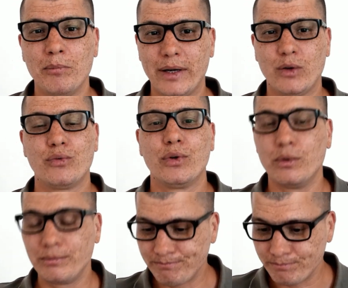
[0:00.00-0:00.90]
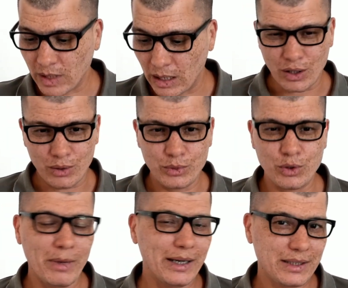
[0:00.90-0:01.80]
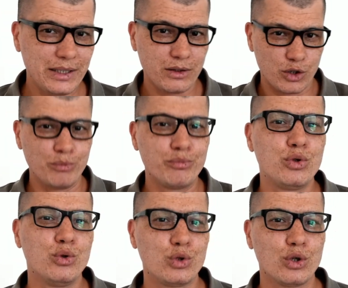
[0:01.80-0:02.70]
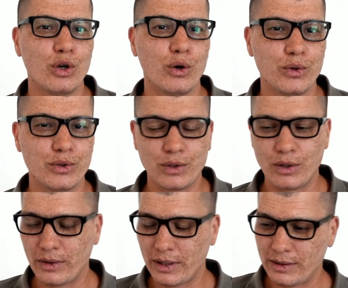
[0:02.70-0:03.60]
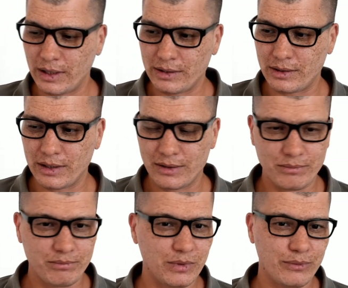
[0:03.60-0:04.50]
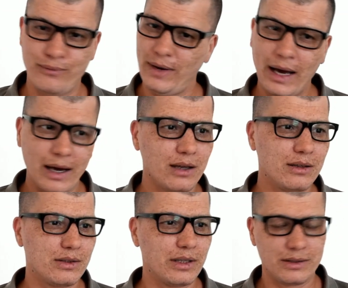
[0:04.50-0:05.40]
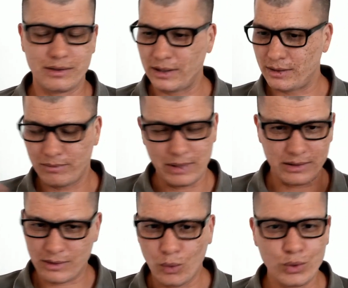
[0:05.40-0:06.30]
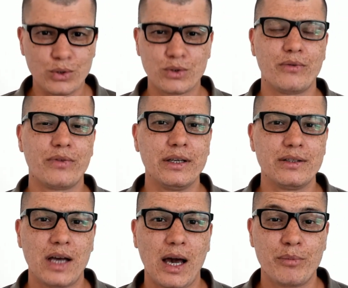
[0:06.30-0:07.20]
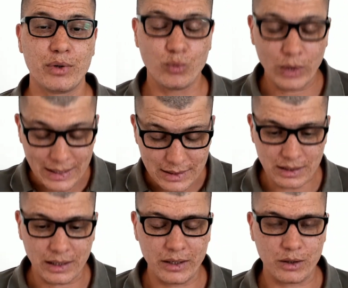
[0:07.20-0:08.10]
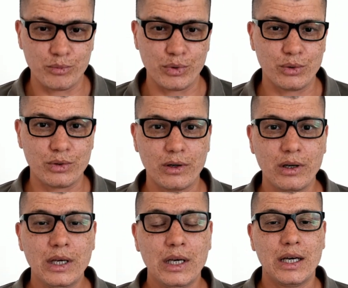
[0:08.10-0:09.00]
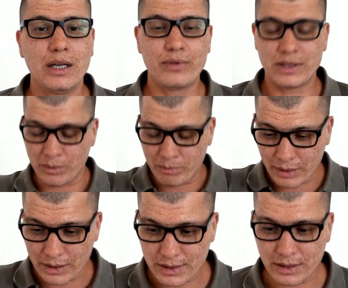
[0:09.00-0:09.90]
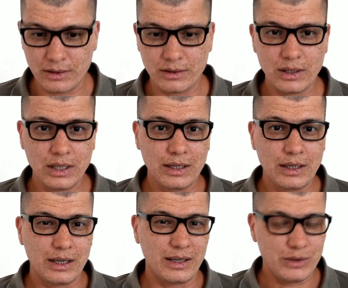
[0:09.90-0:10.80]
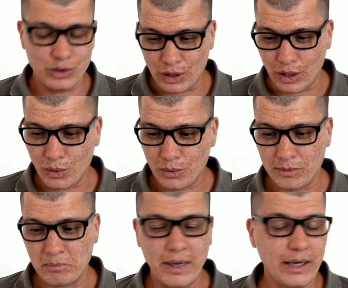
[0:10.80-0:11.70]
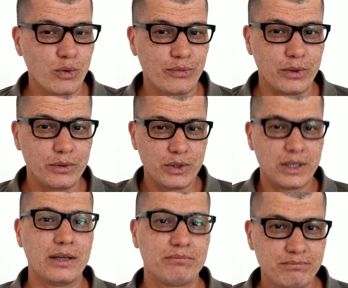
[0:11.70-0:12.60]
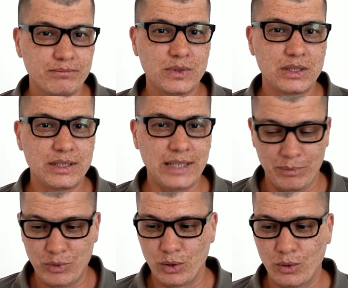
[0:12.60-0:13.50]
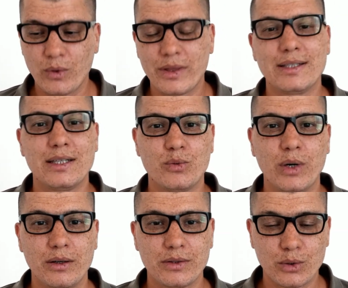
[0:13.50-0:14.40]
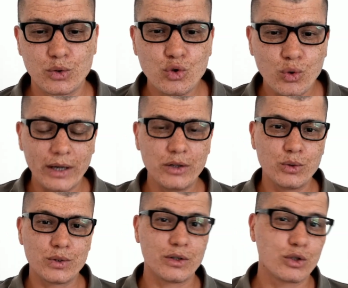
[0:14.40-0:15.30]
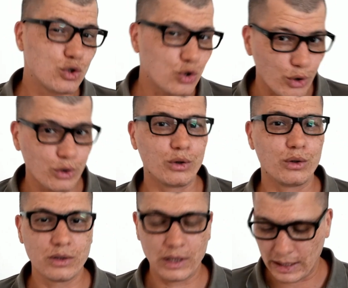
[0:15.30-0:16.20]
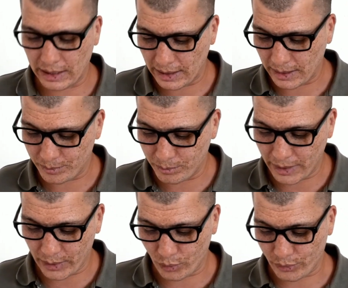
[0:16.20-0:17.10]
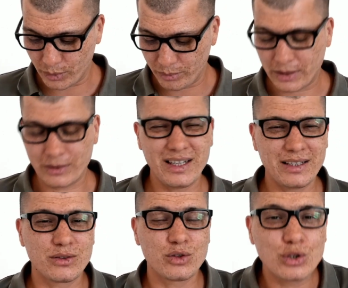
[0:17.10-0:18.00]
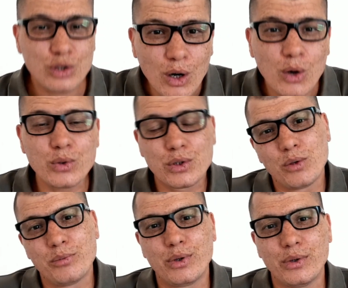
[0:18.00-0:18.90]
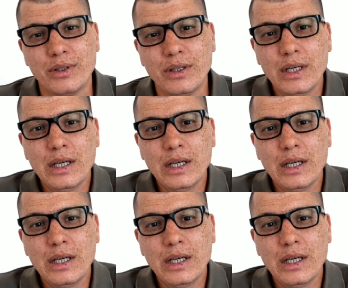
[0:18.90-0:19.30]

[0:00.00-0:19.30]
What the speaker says: microphone. You might hear computer noise. There's fans, there's all sorts of things that happen inside a computer. And if it's a built-in microphone, you're gonna capture all this as well. So try and use an external microphone, because that's so important.